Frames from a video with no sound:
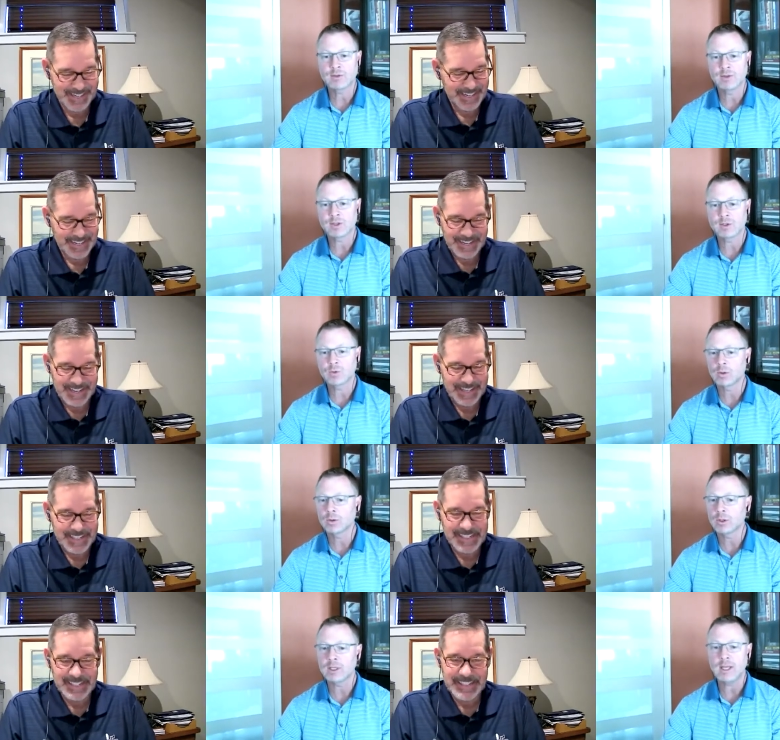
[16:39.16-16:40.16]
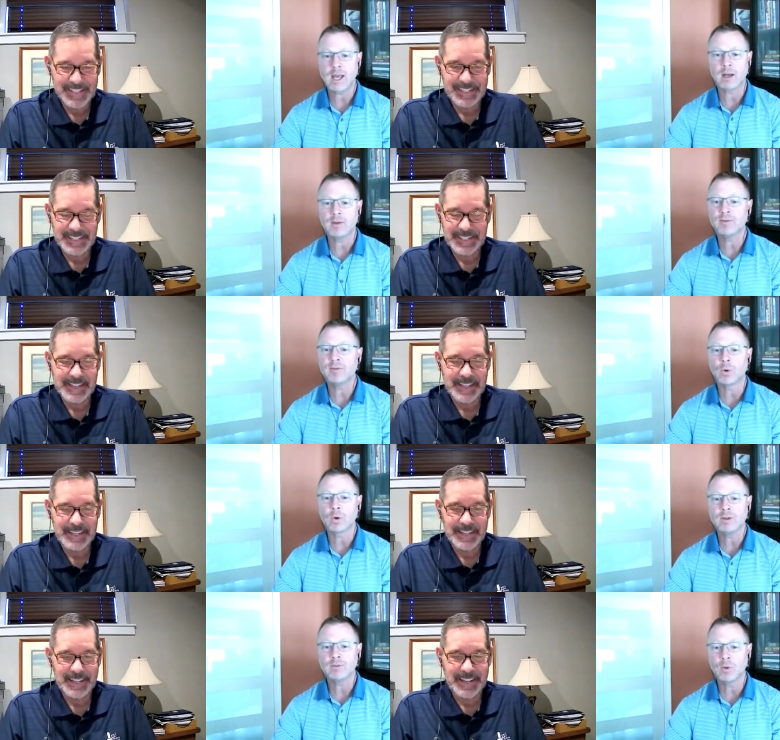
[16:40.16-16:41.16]
Speaker 1: of this is we're looking at a
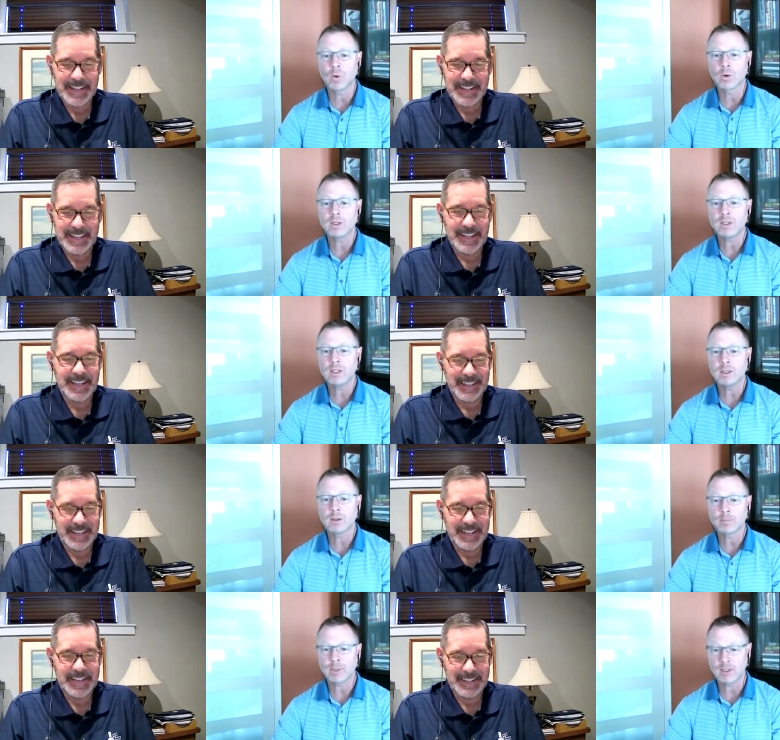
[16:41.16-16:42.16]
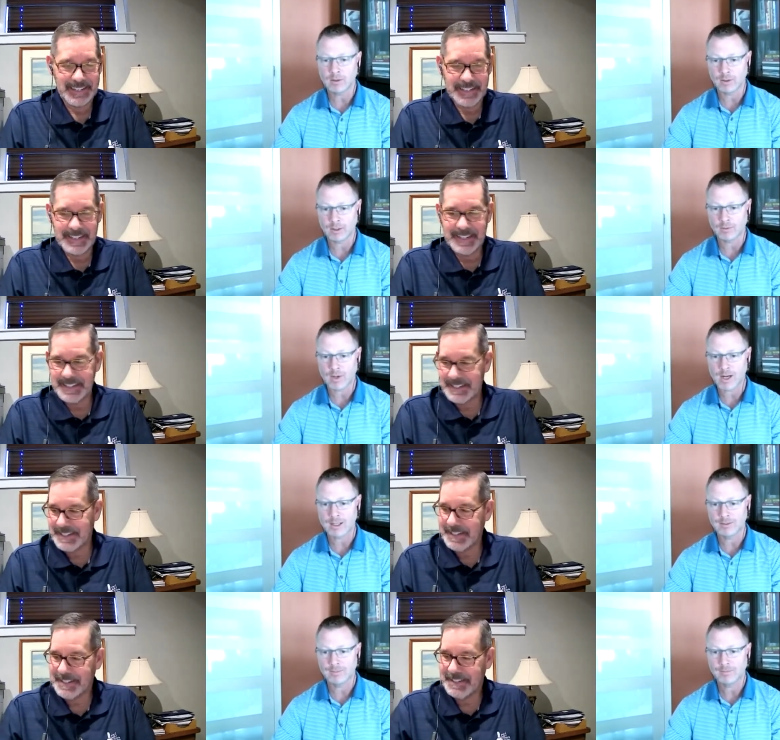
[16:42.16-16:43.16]
44 year period,
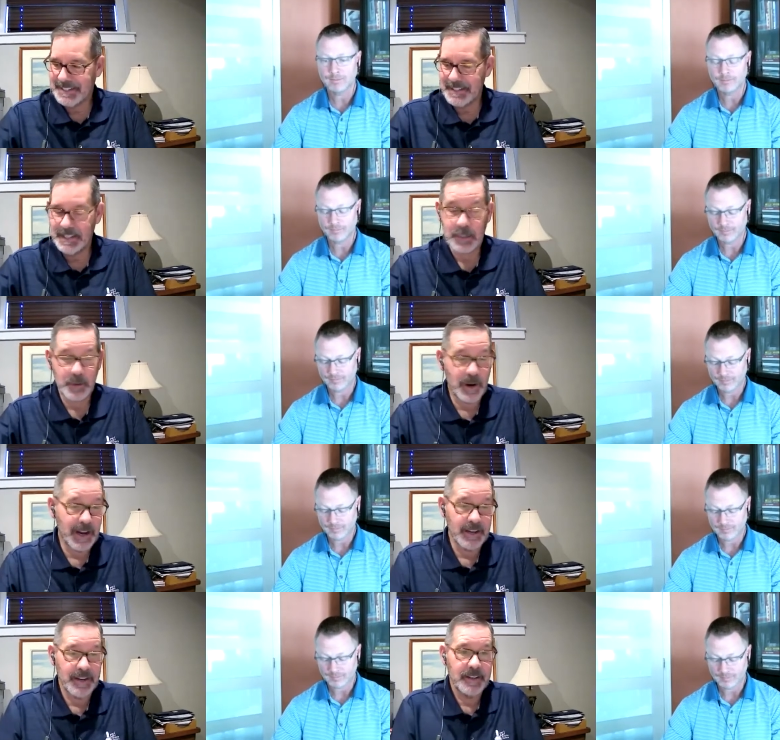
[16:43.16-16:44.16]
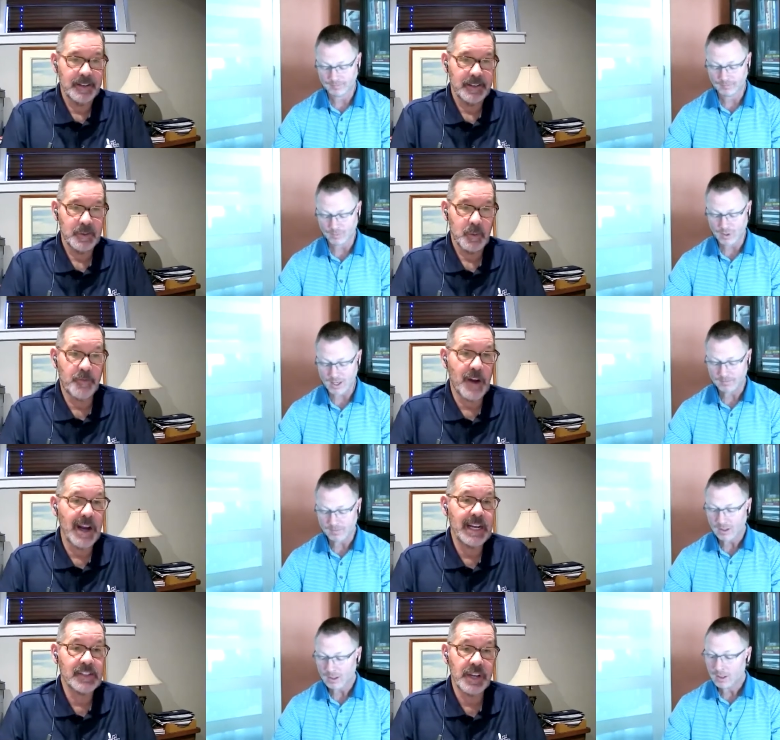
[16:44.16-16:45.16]
right? That's right. Okay. We're
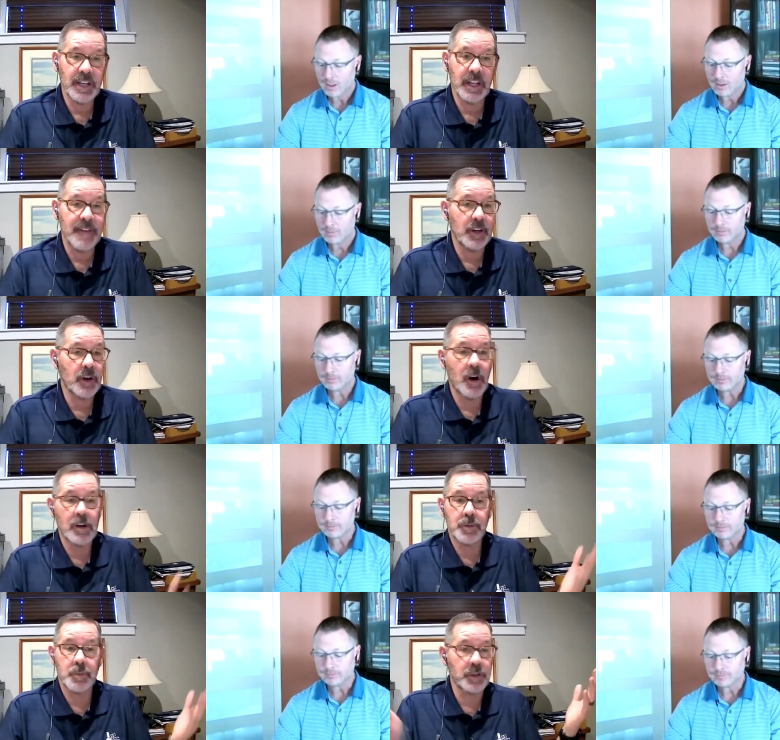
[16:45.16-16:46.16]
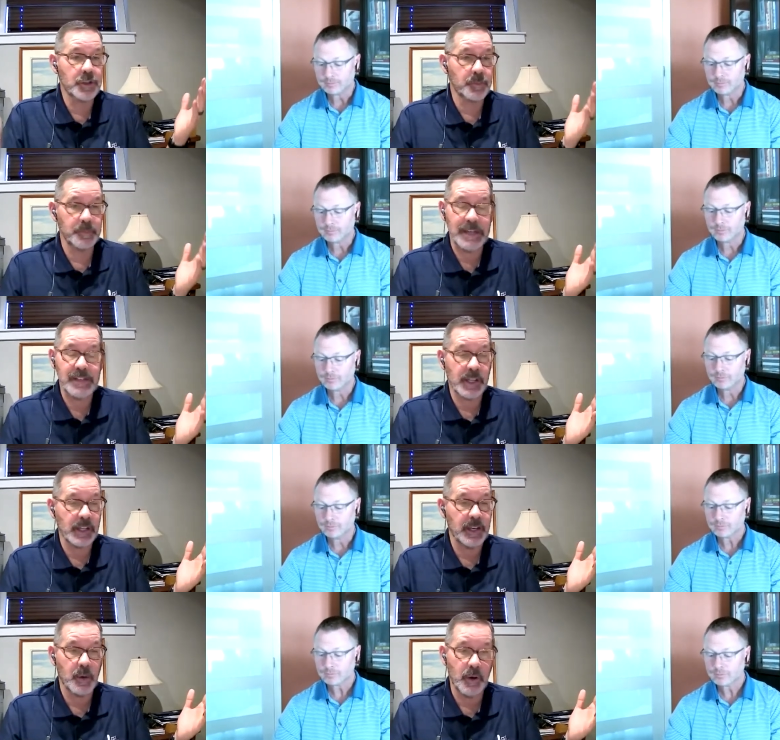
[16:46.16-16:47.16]
financing
Speaker 2: 11 cars, and we're just basically
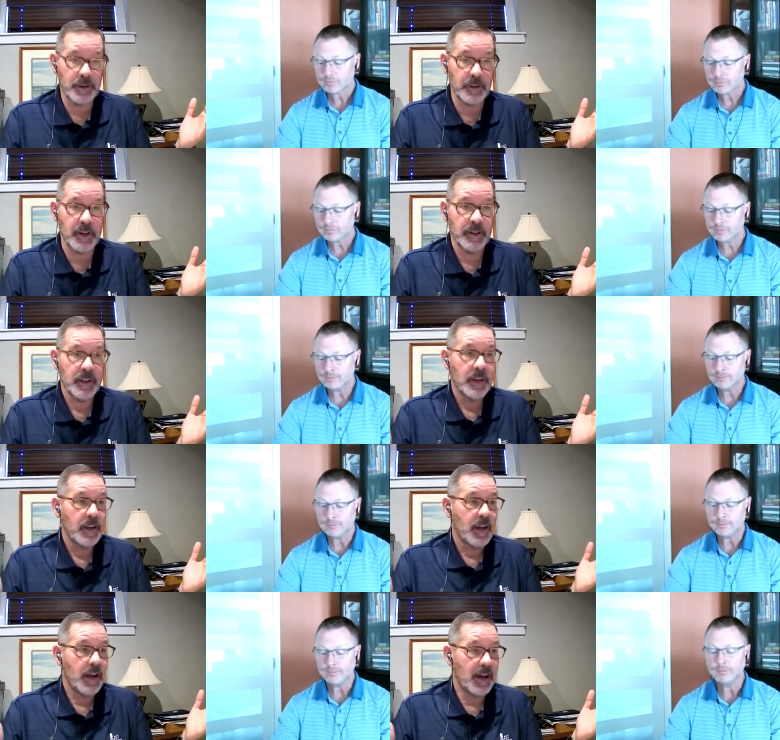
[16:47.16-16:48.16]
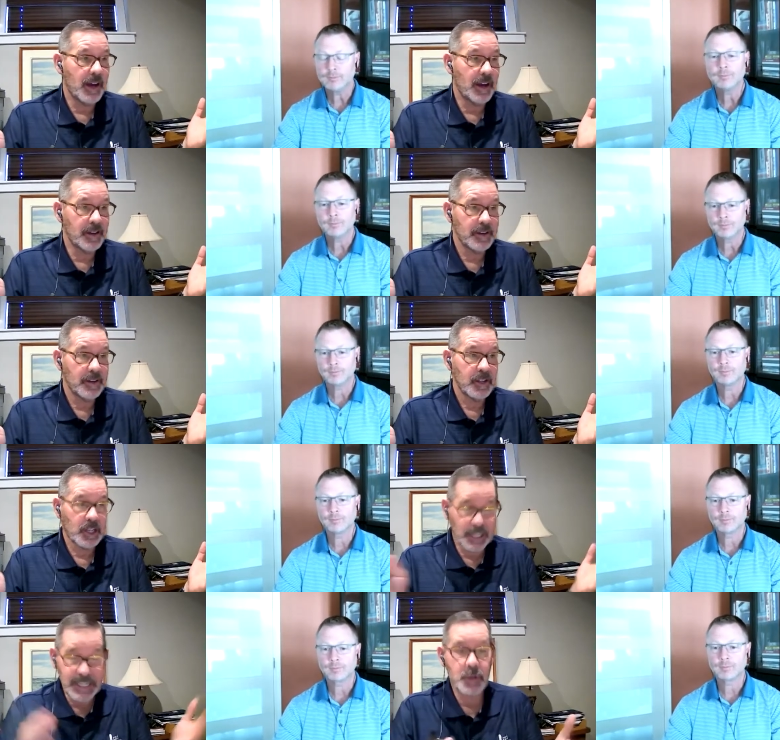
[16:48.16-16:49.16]
going to uh,
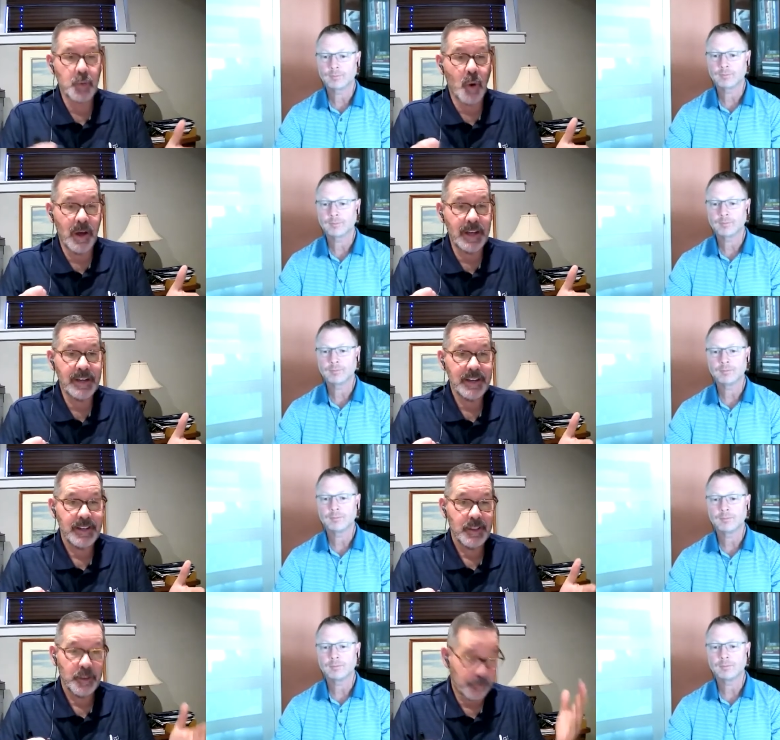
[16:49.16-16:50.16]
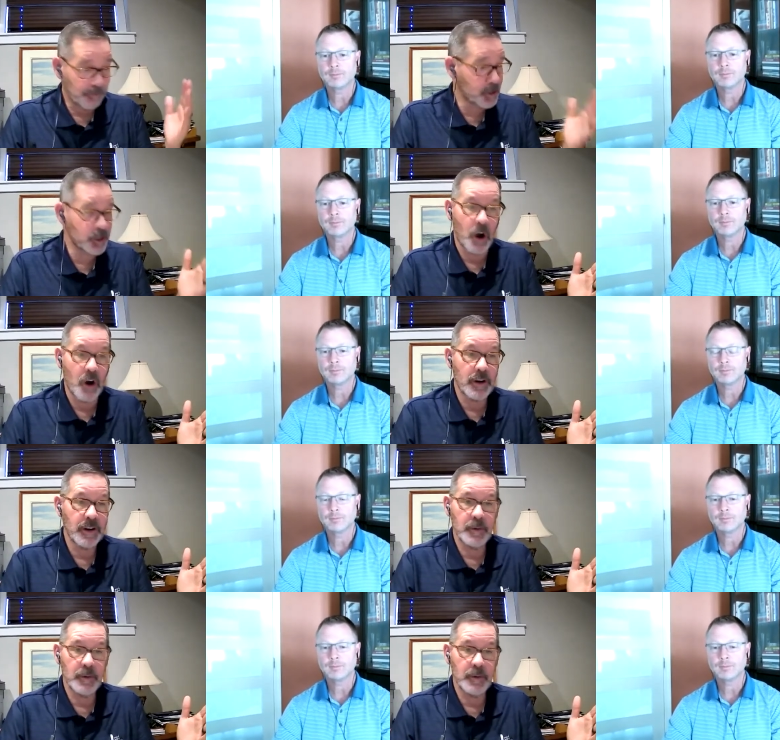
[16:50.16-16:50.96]
lease one, the start